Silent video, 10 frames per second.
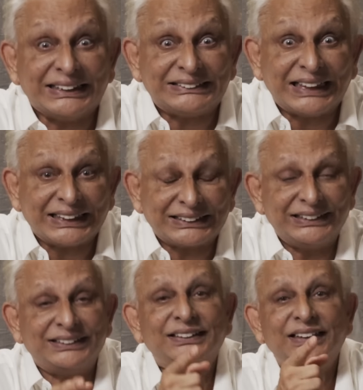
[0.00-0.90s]

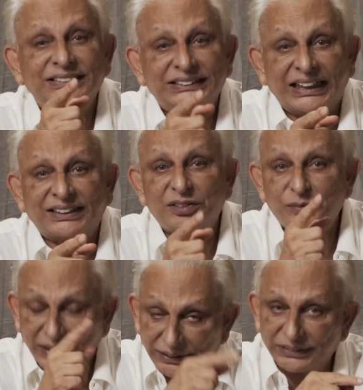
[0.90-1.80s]
Exactly, exactly.
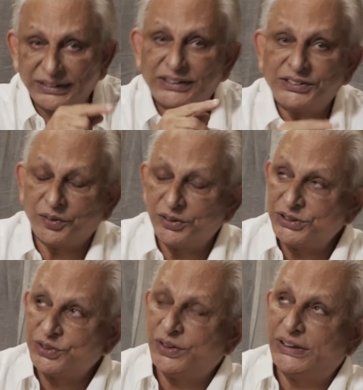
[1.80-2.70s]
But there is
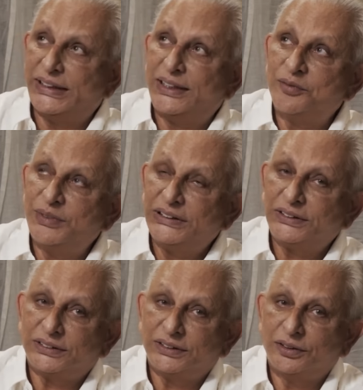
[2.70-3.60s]
also an
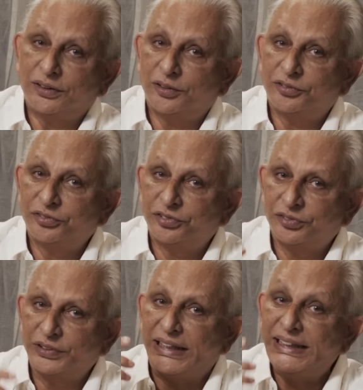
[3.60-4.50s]
element
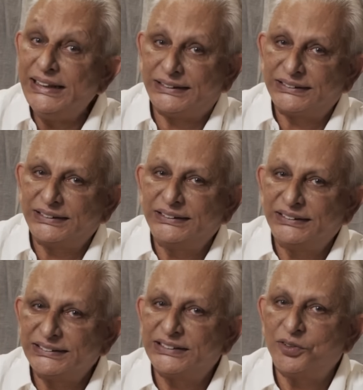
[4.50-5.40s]
of heat
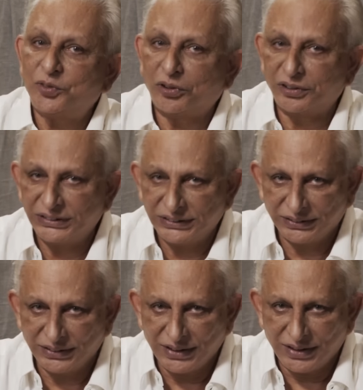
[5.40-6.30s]
in this involved,
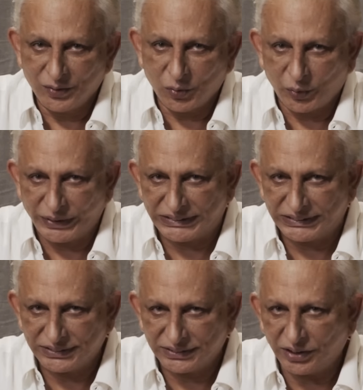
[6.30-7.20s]
which
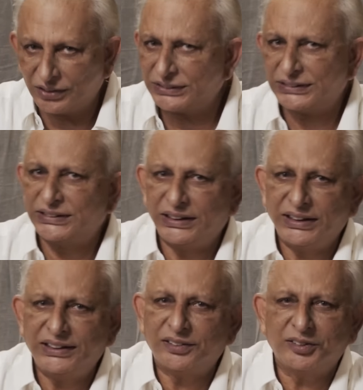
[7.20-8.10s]
is not just the
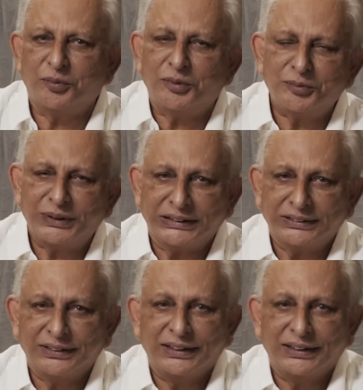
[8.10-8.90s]
heat of the moment.